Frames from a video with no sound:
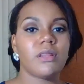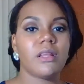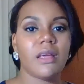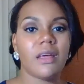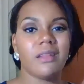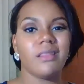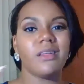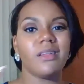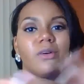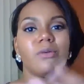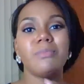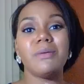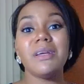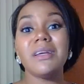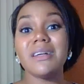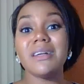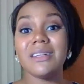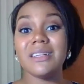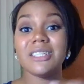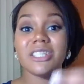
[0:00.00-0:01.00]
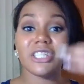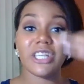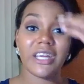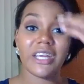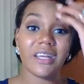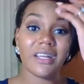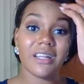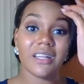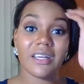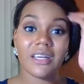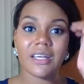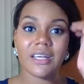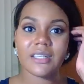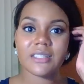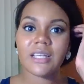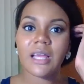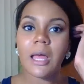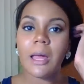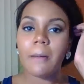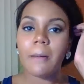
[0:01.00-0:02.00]
There'll be cliche cliques,
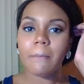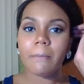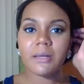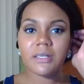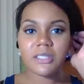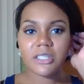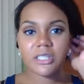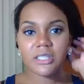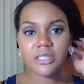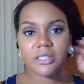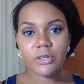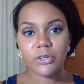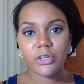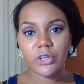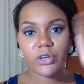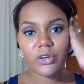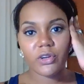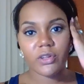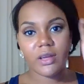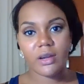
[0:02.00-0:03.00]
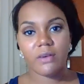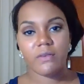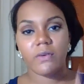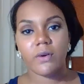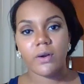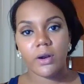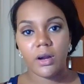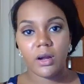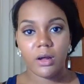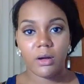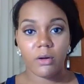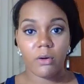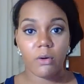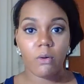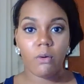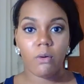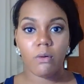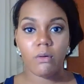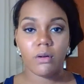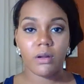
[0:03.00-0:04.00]
but just know you're there for a
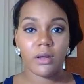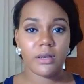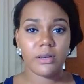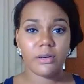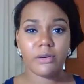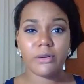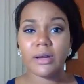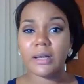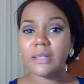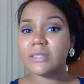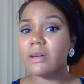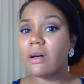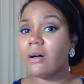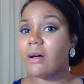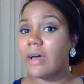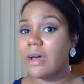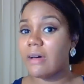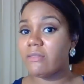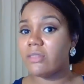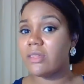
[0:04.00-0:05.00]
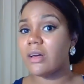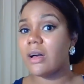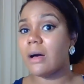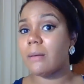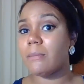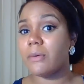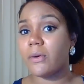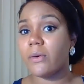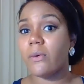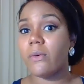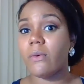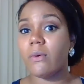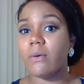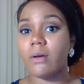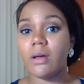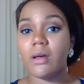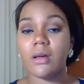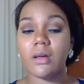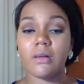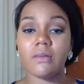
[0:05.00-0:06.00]
goal and you guys all have the common goal
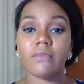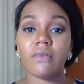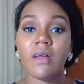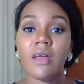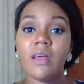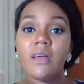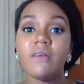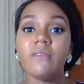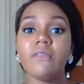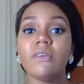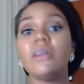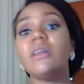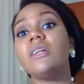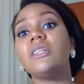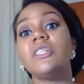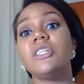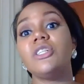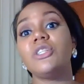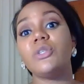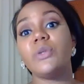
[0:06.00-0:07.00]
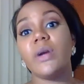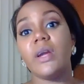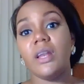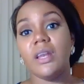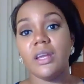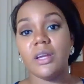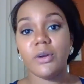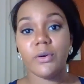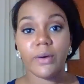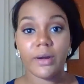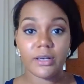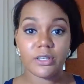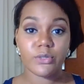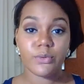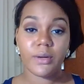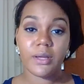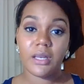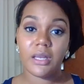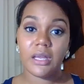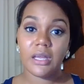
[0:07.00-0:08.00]
of finishing training,
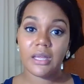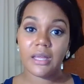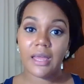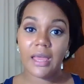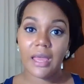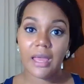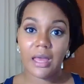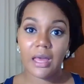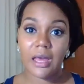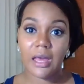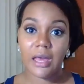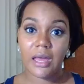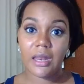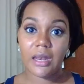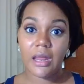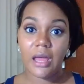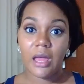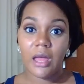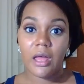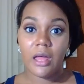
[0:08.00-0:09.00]
graduating, and